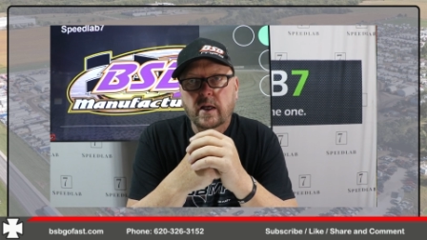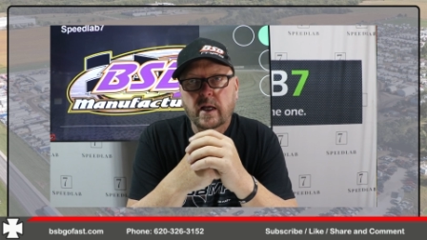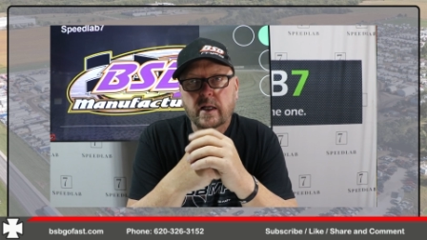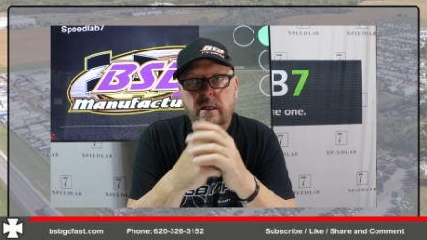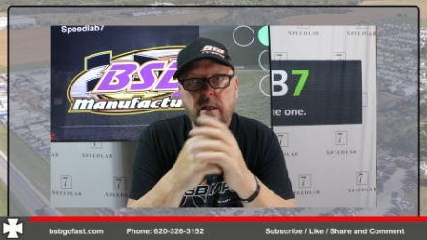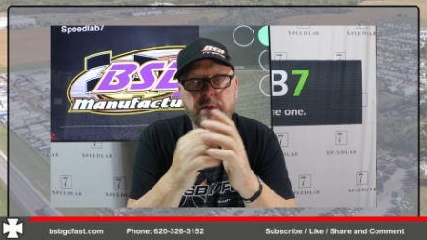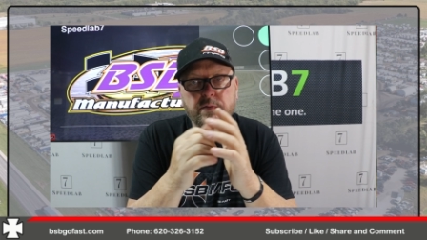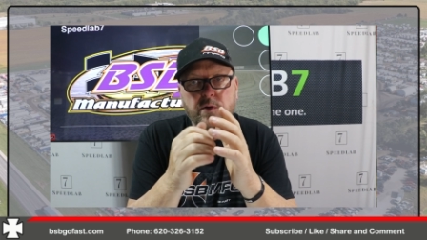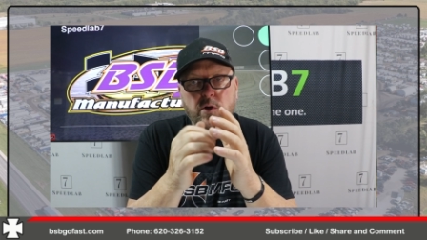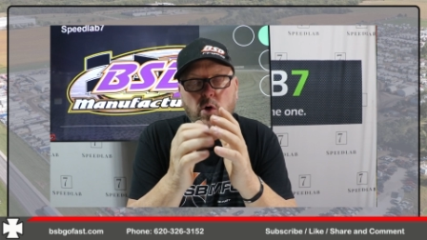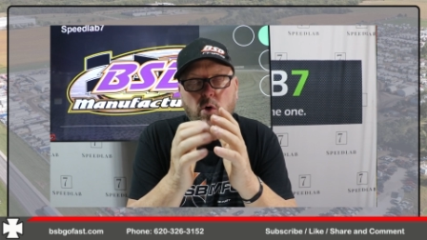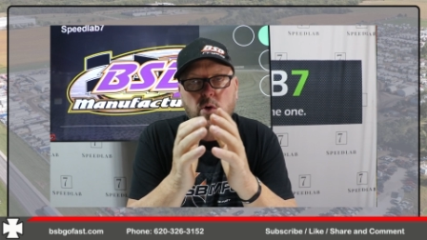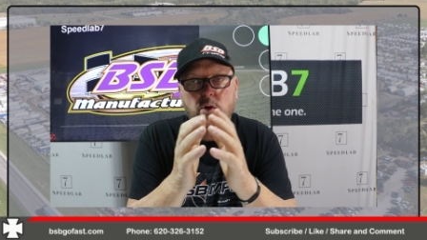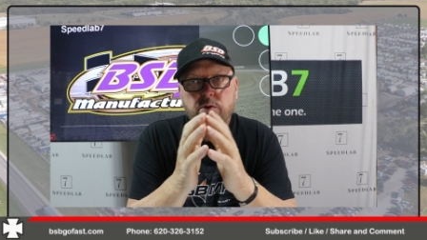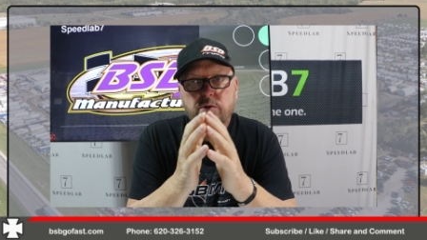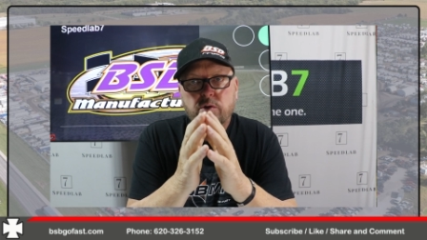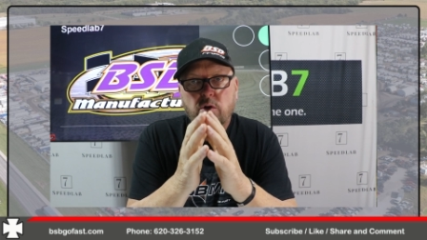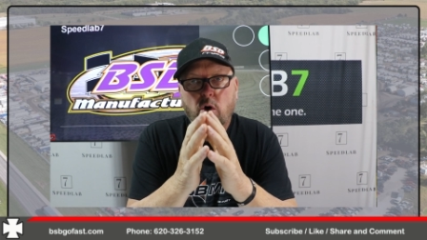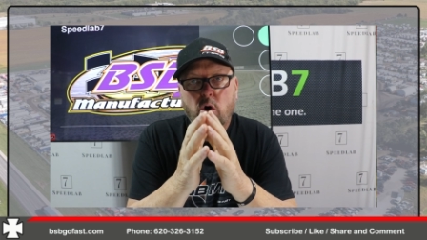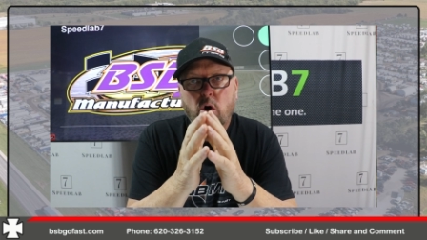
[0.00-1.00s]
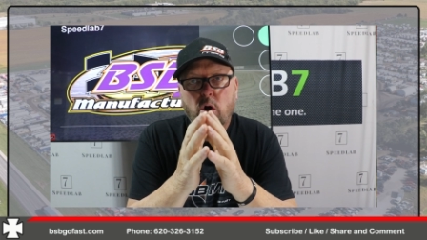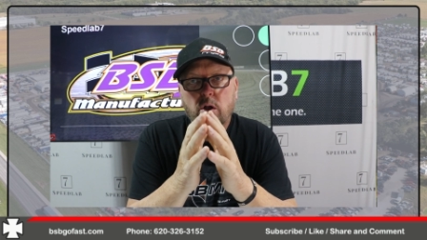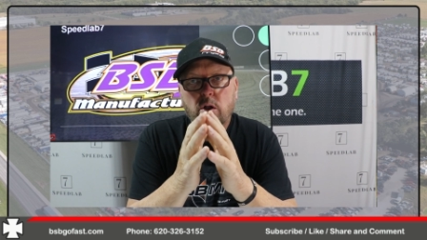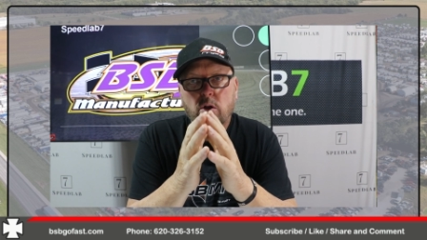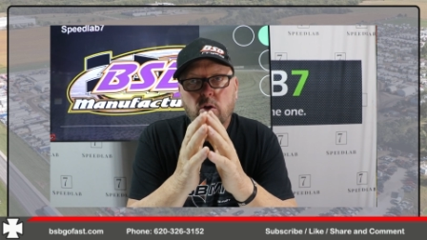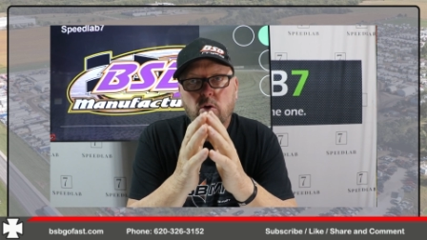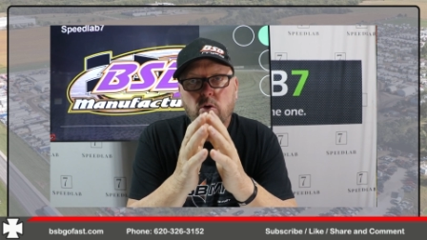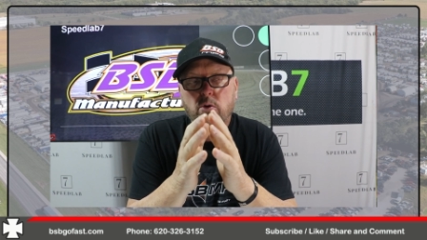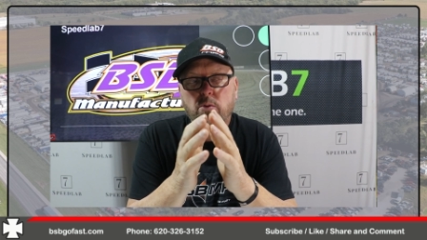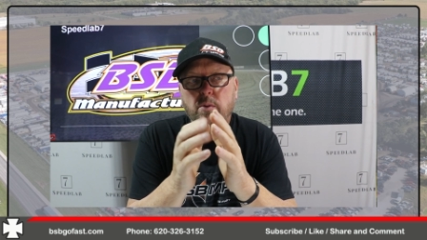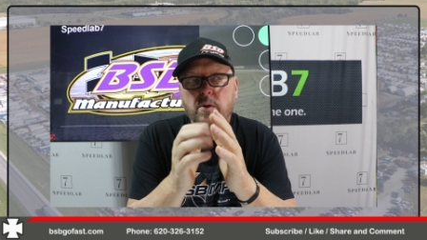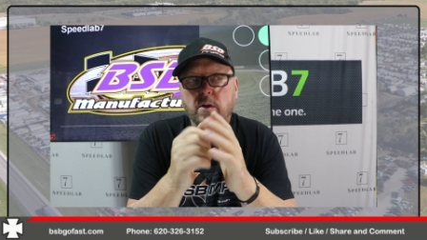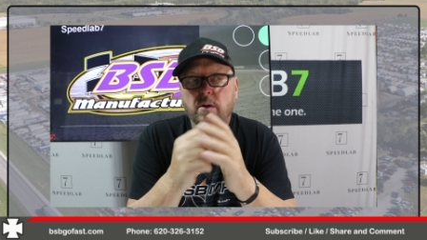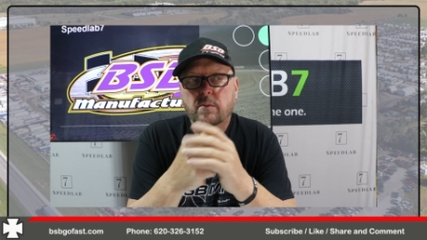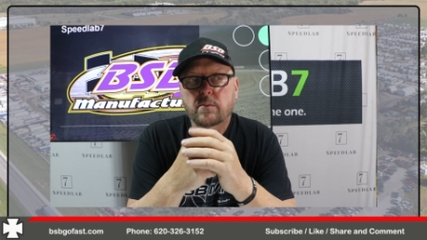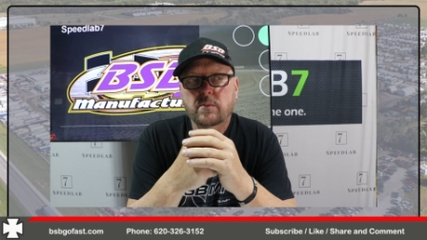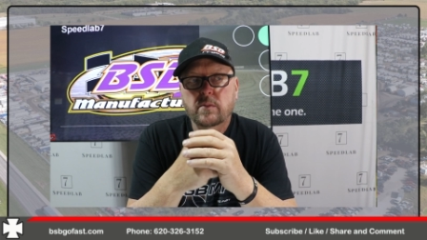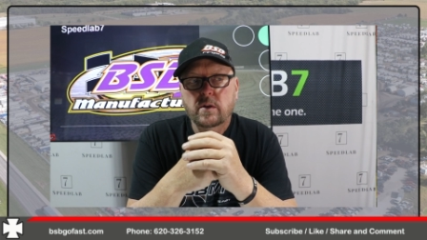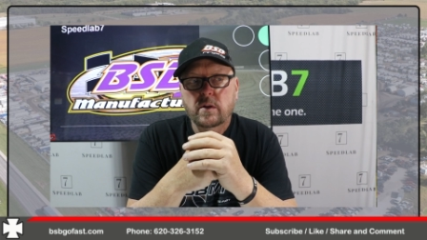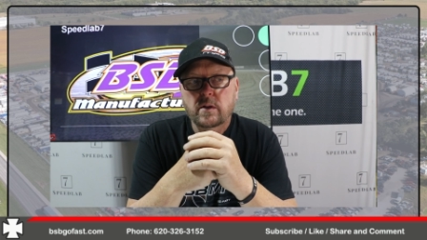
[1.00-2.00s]
And even though it's on
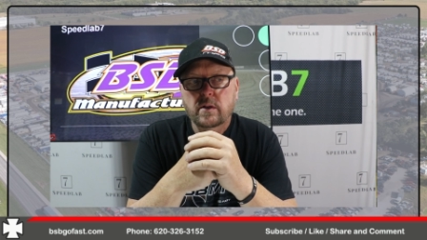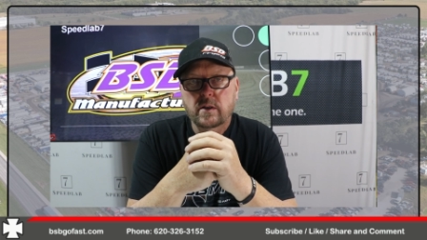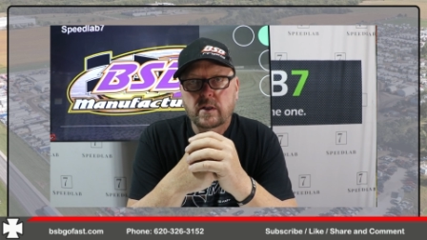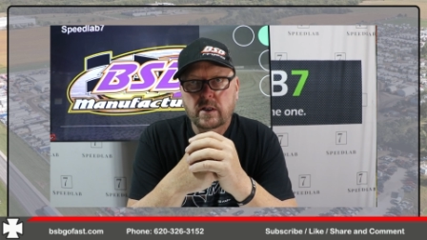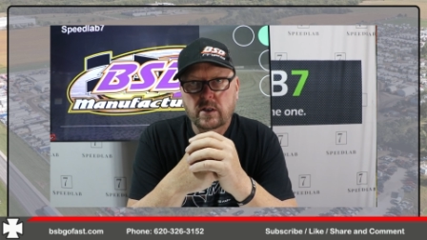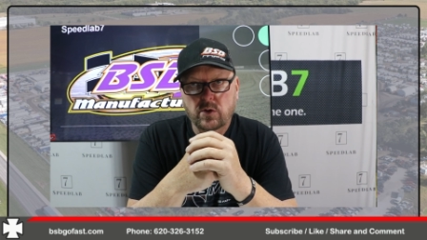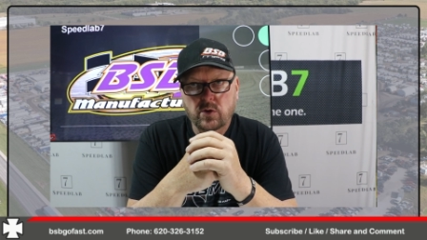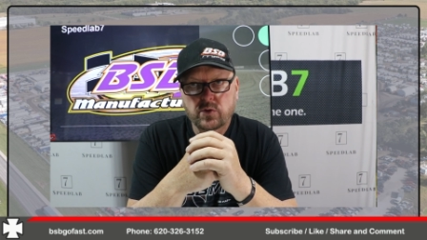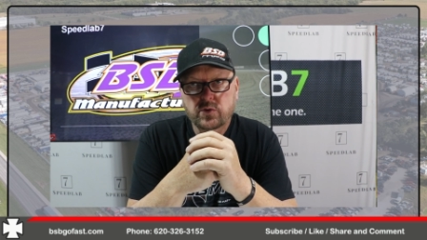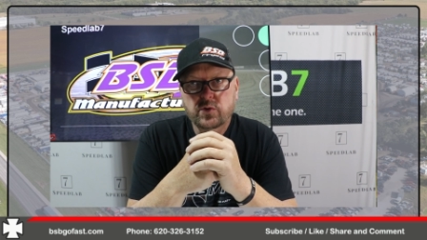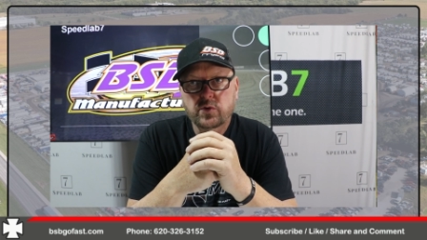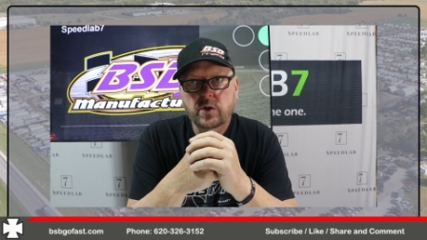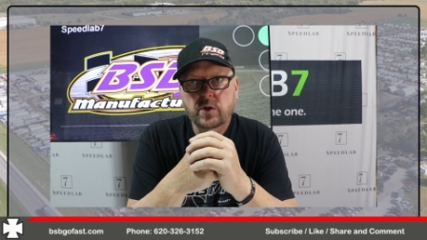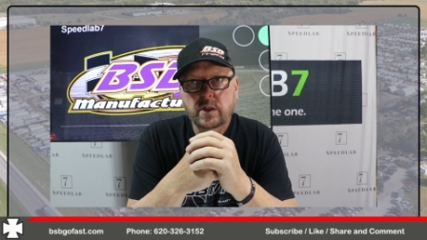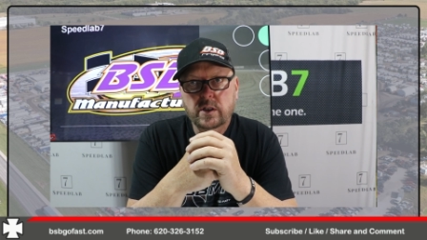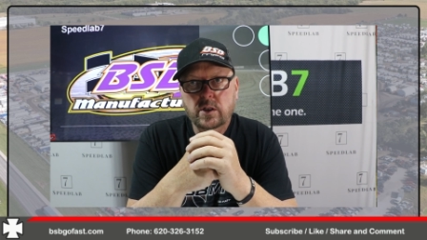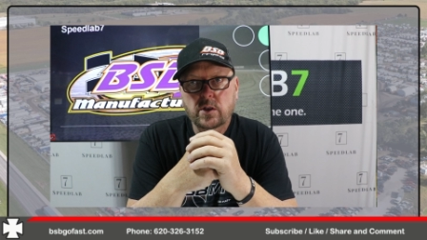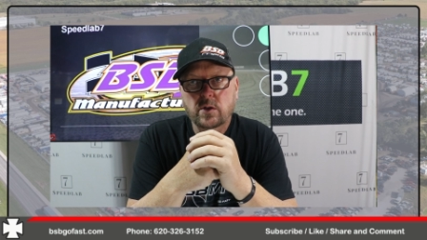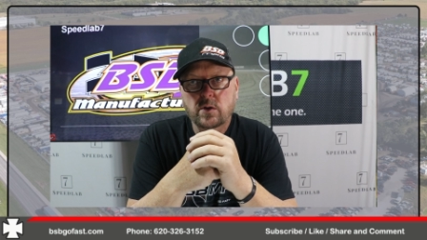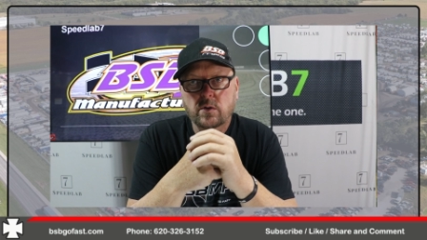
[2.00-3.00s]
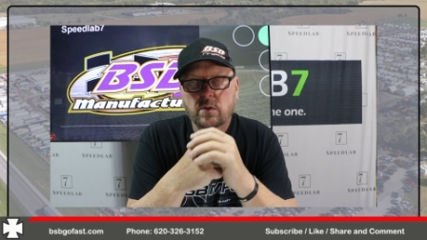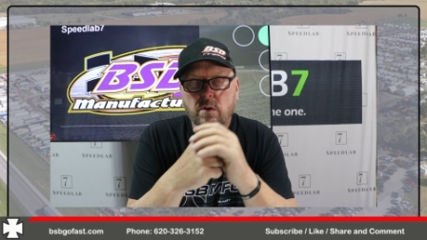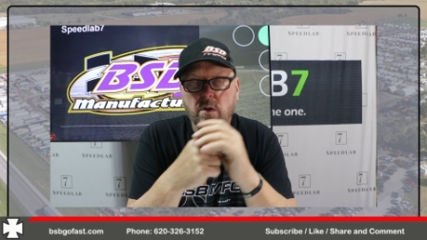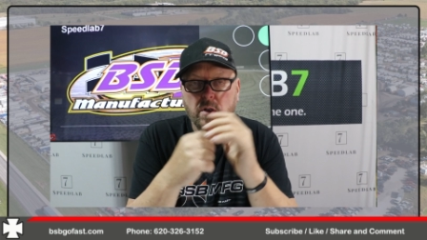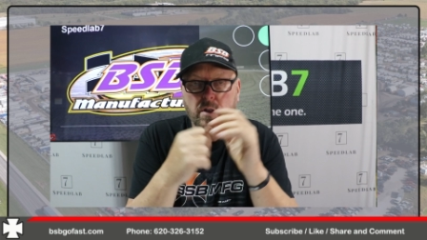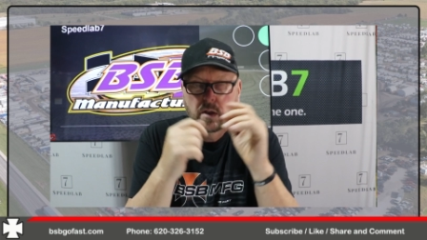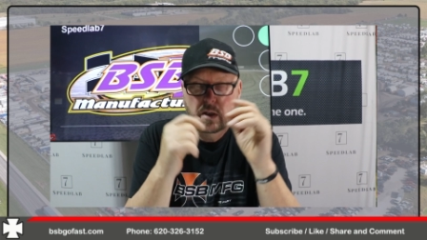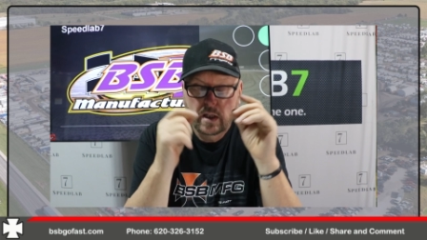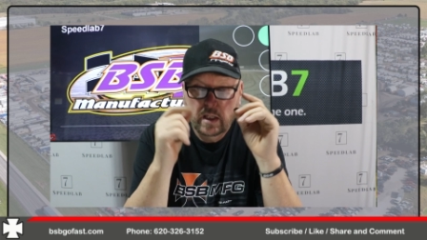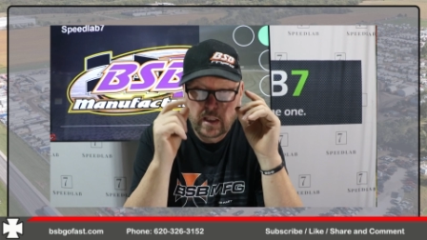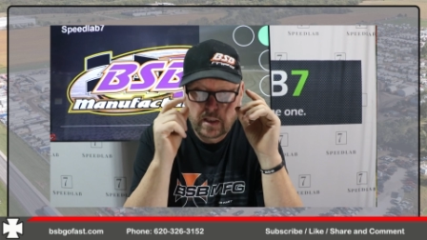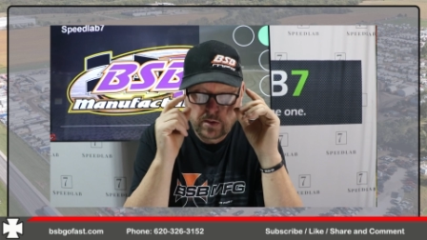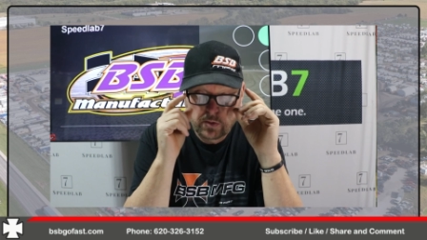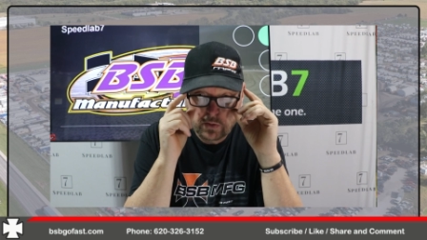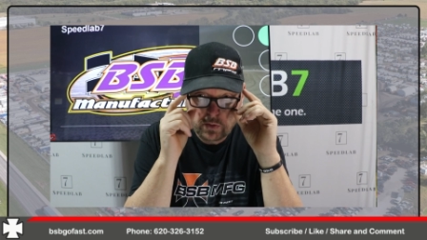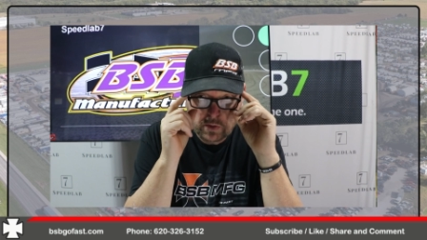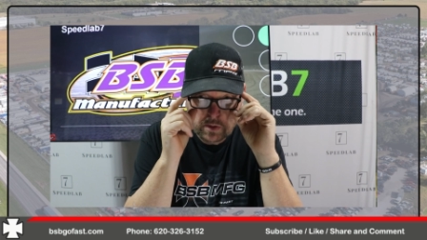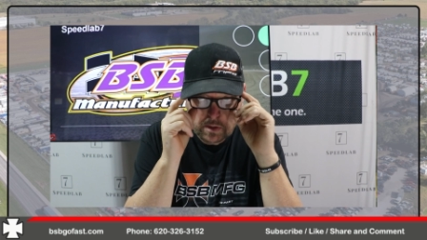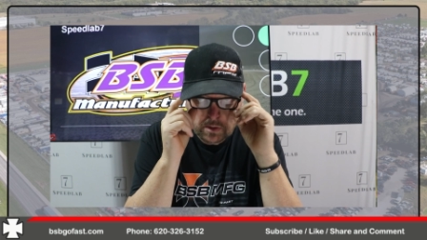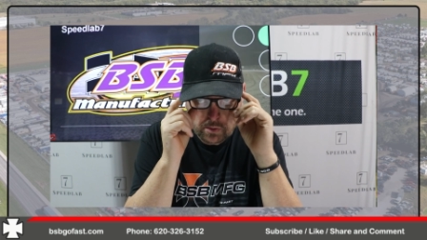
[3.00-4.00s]
aluminum, it'll trick you and
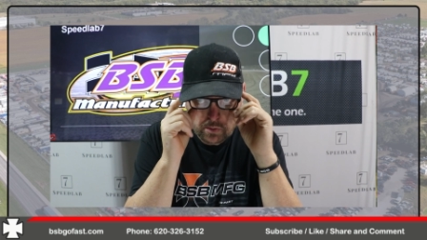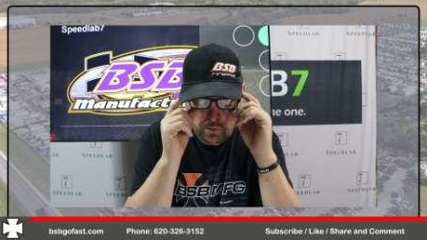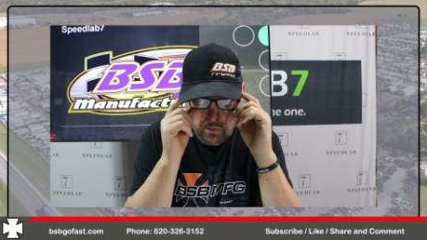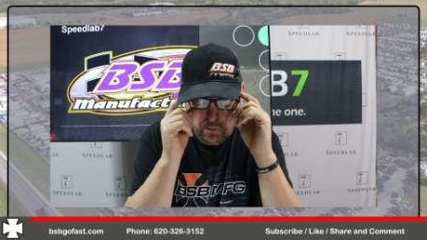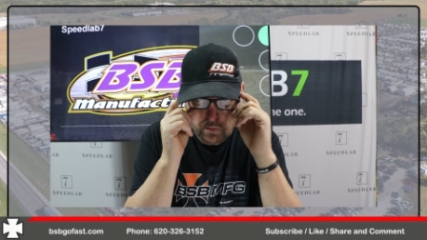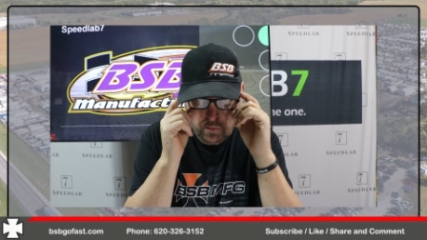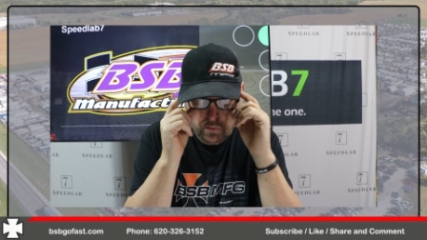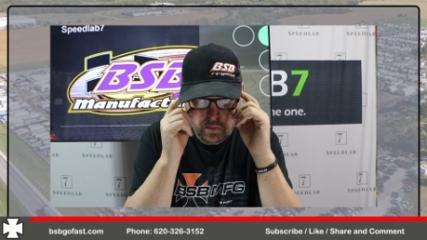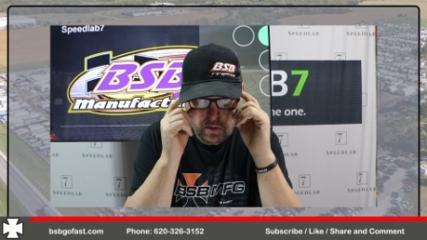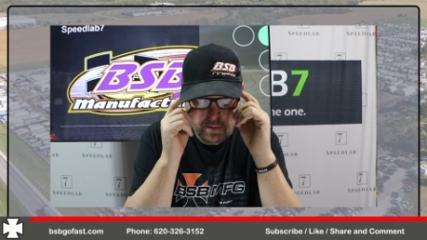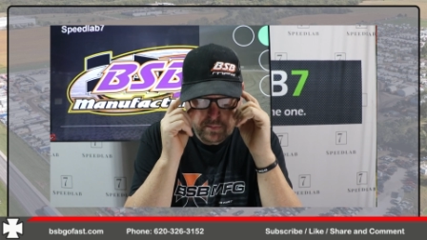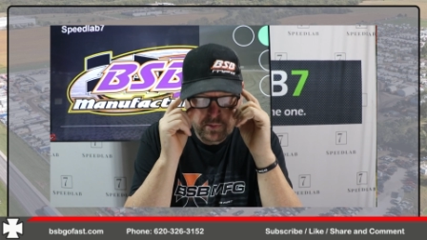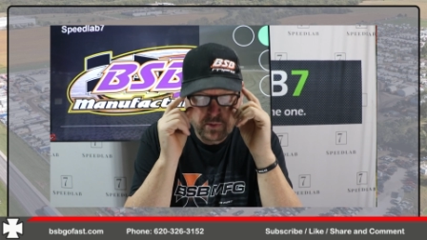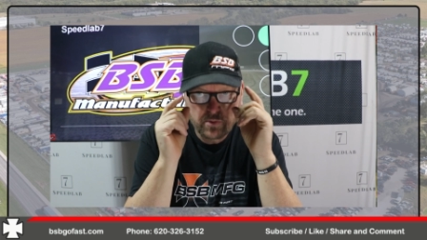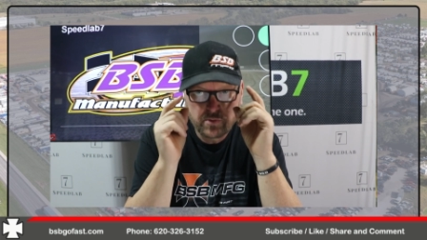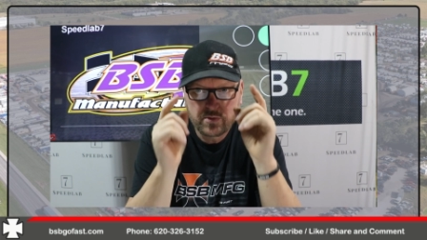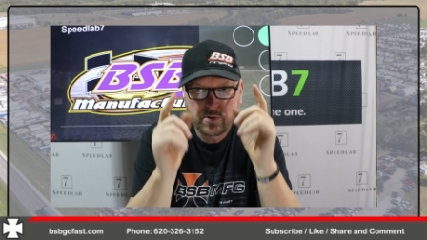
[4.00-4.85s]
it'll get you in trouble.